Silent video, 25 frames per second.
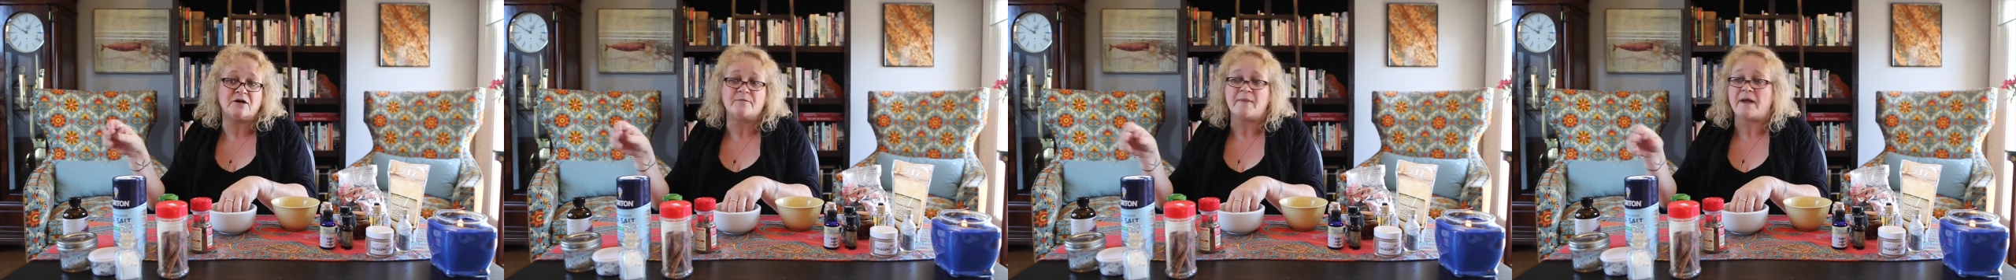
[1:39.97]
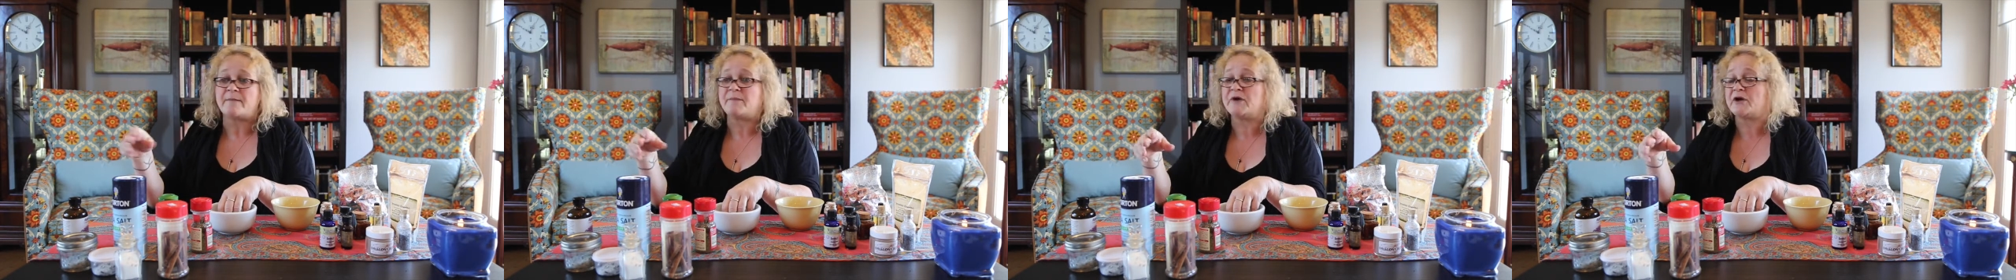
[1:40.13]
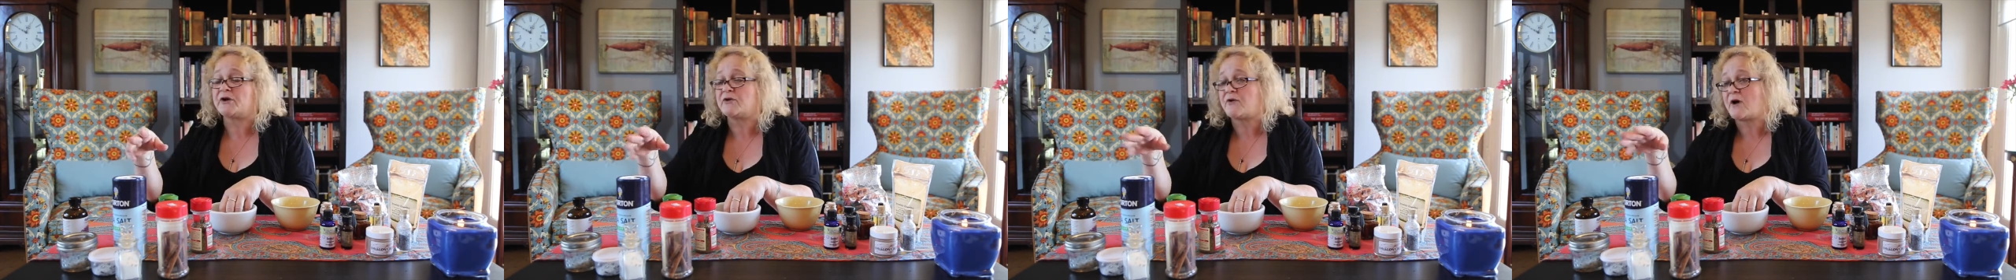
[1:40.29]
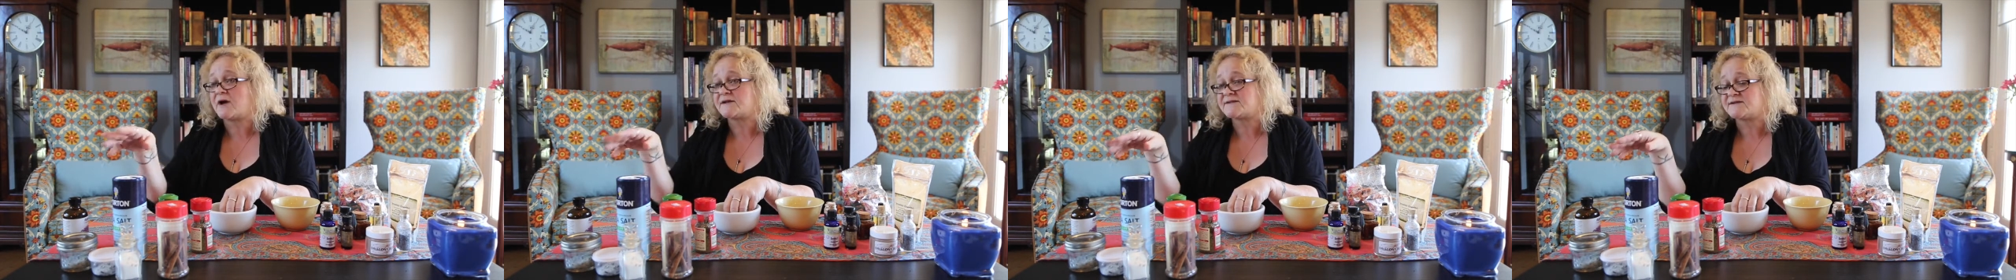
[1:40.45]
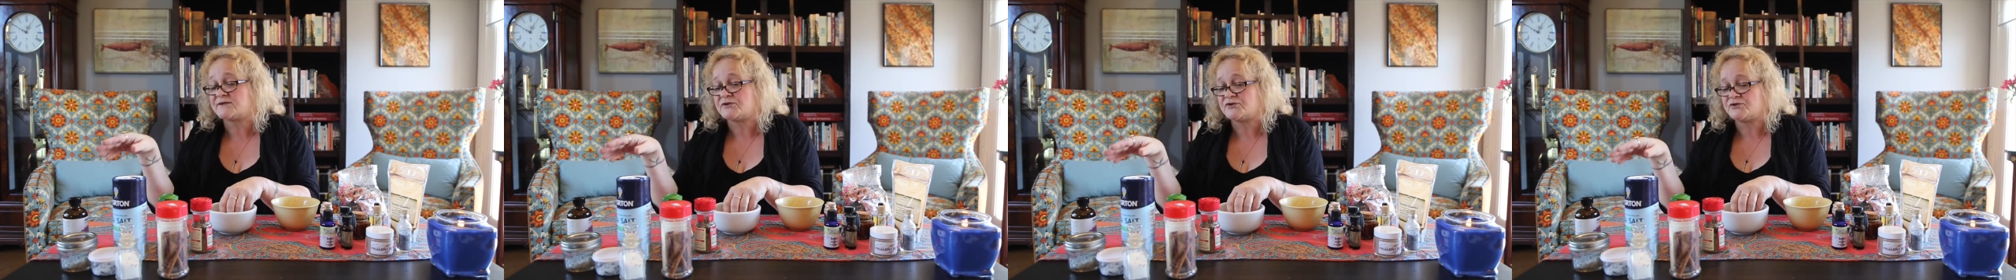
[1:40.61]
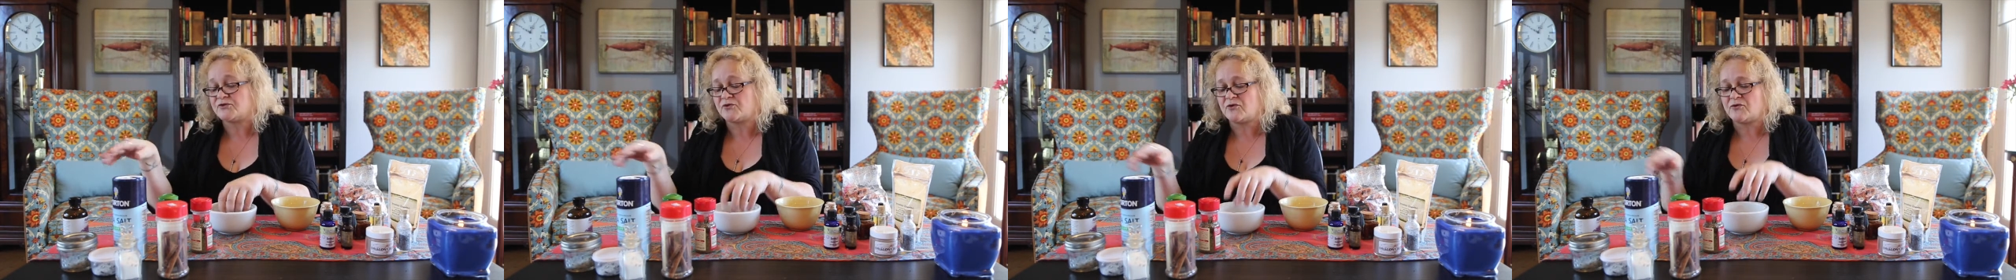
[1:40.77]
maybe across
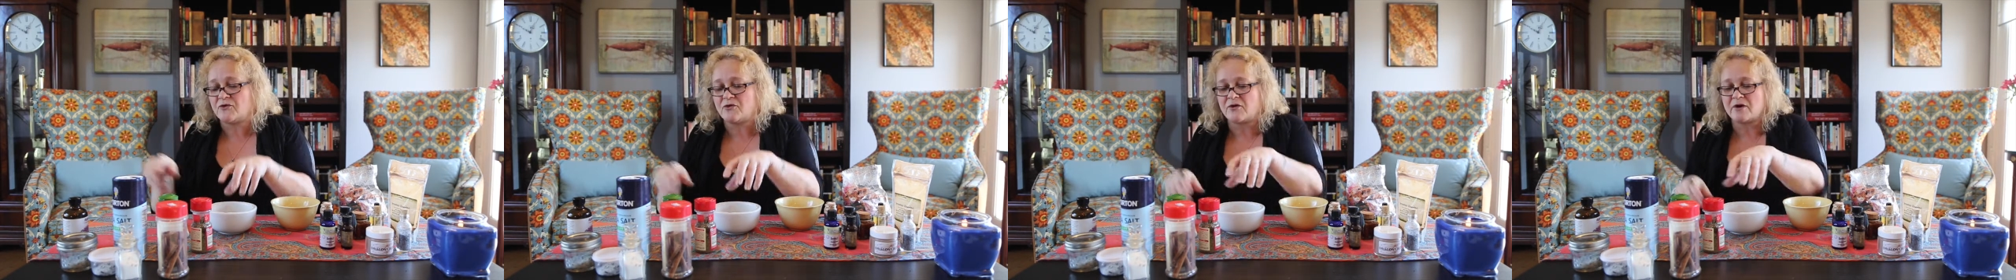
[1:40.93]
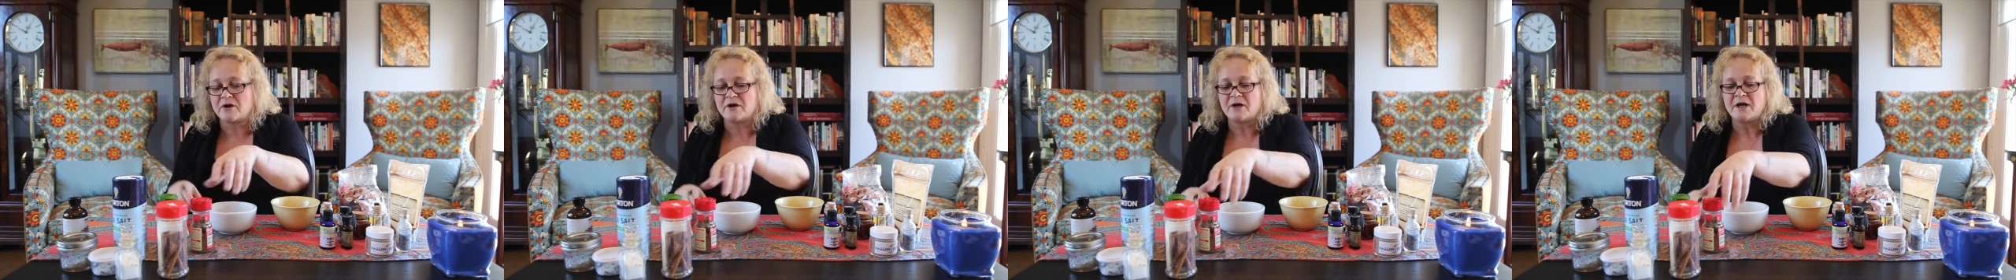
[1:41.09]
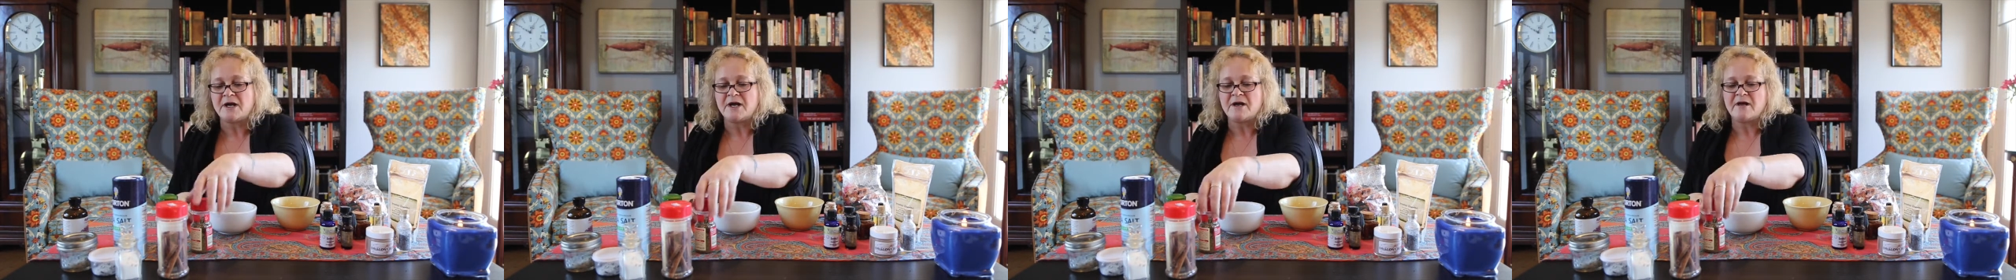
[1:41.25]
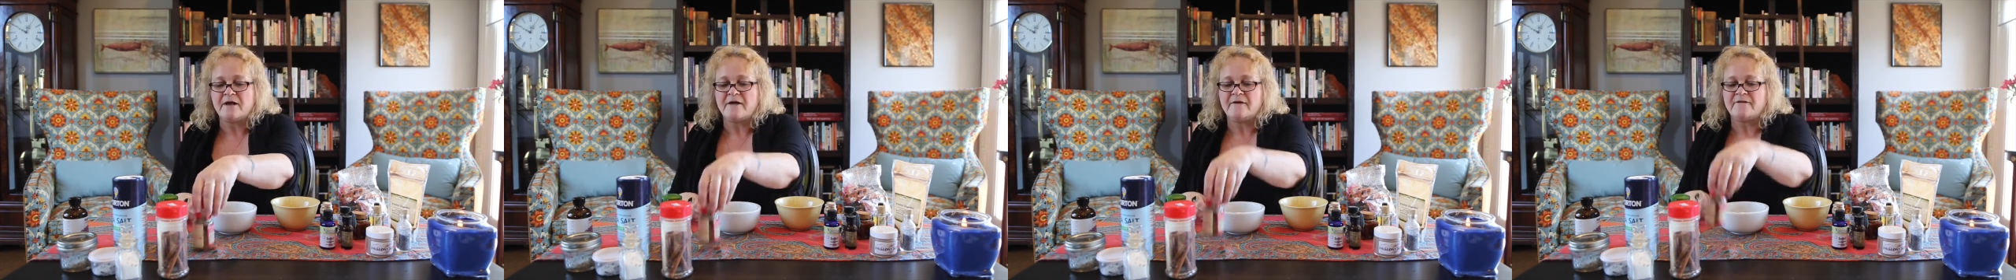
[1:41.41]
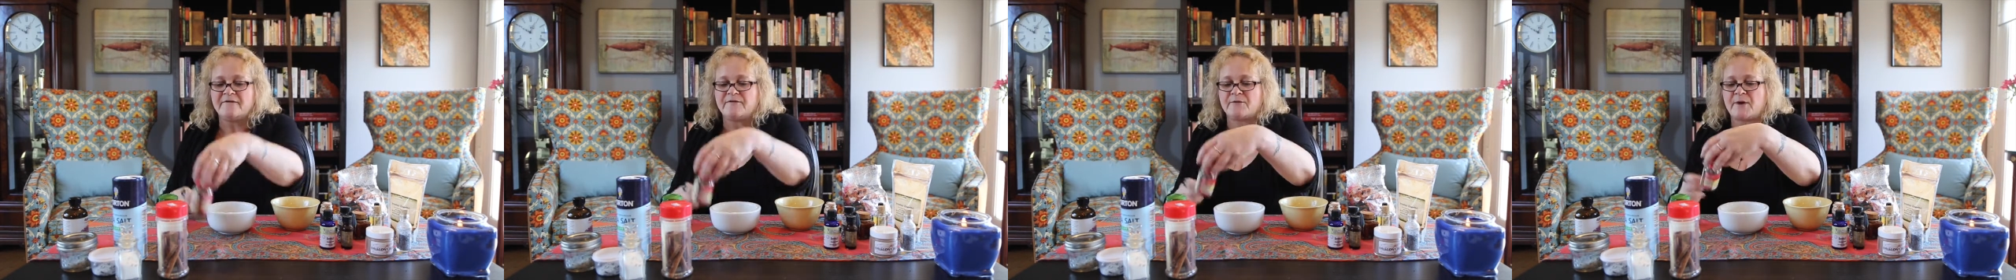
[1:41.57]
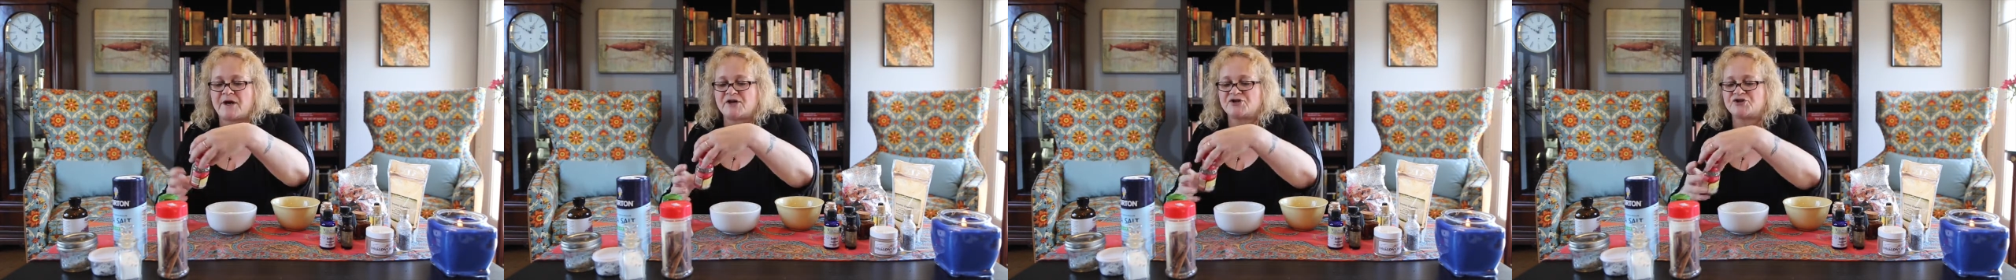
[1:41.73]
the door
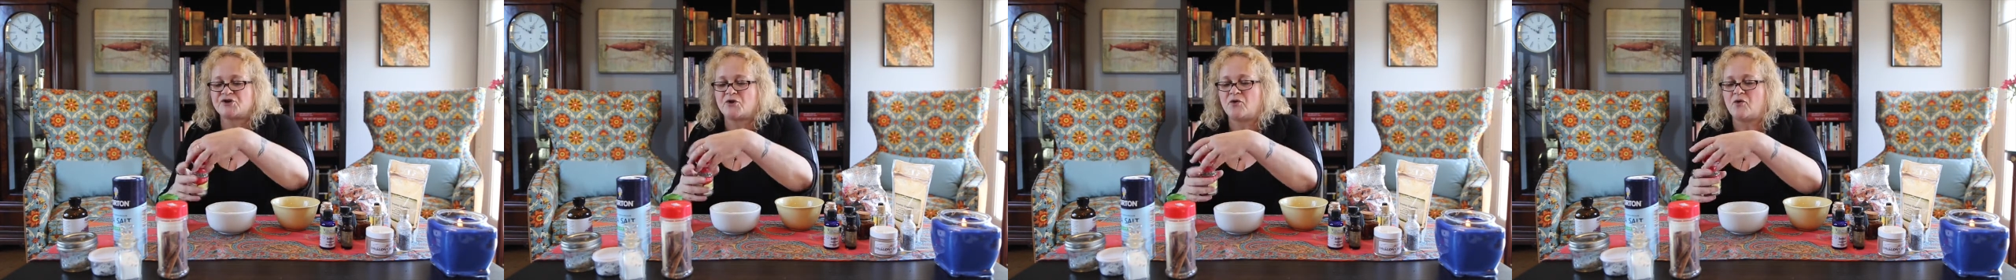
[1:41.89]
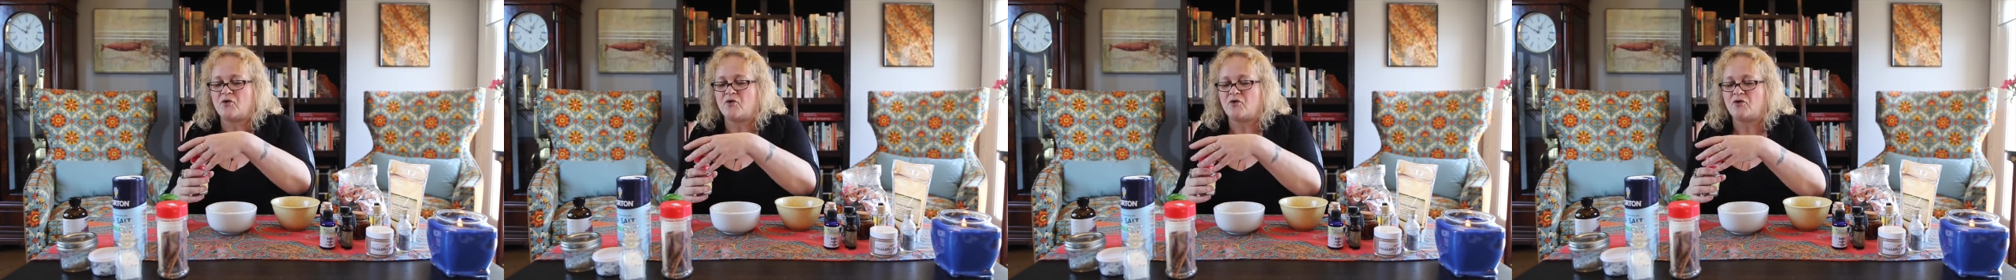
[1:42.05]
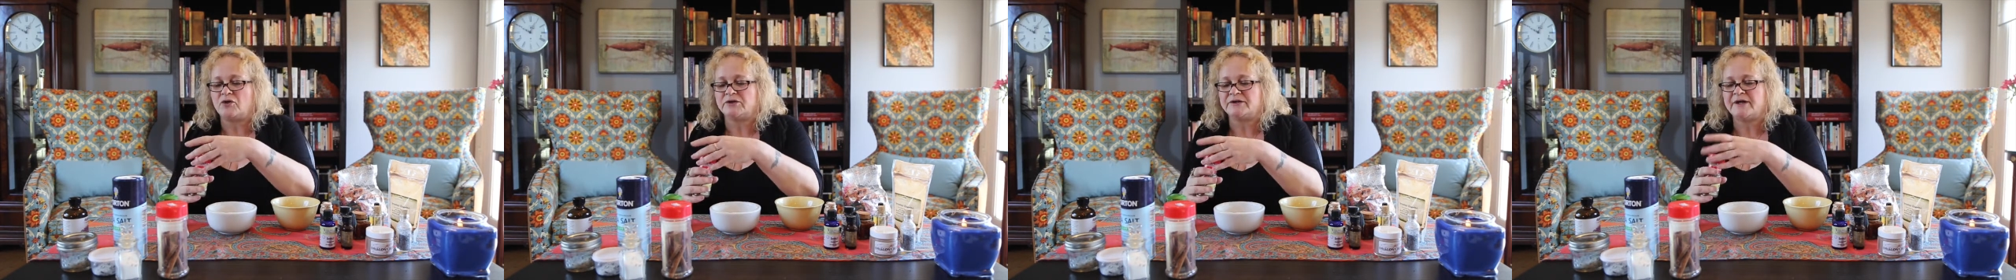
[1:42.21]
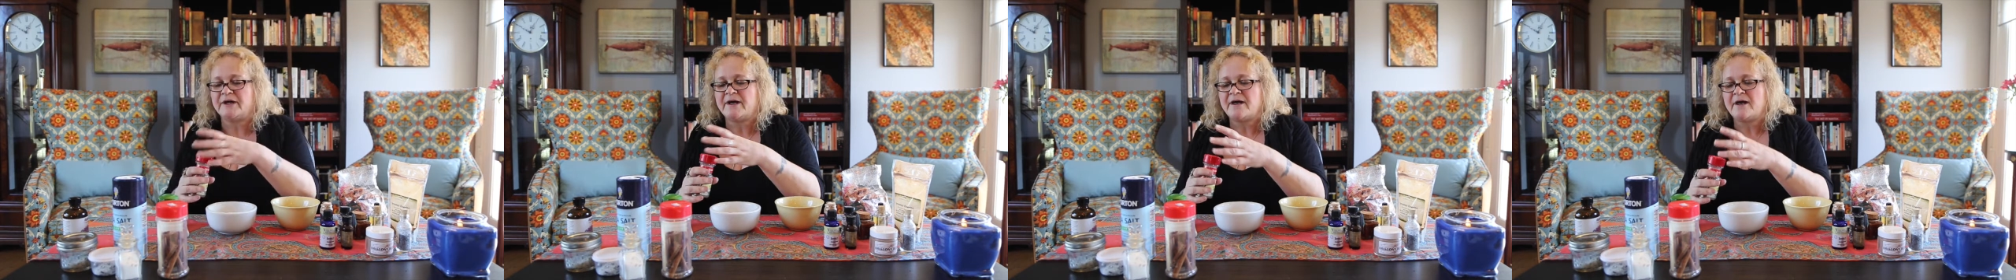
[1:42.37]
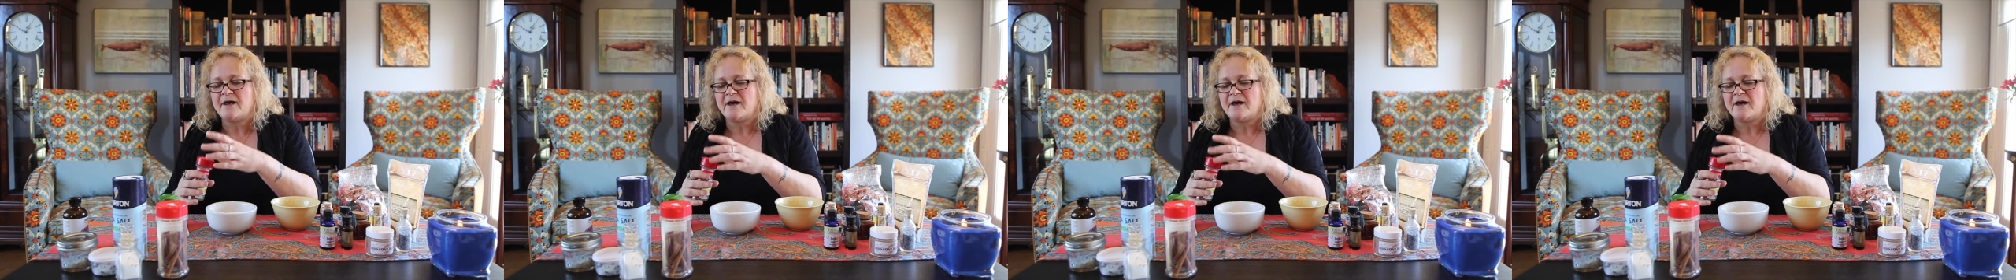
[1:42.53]
threshold,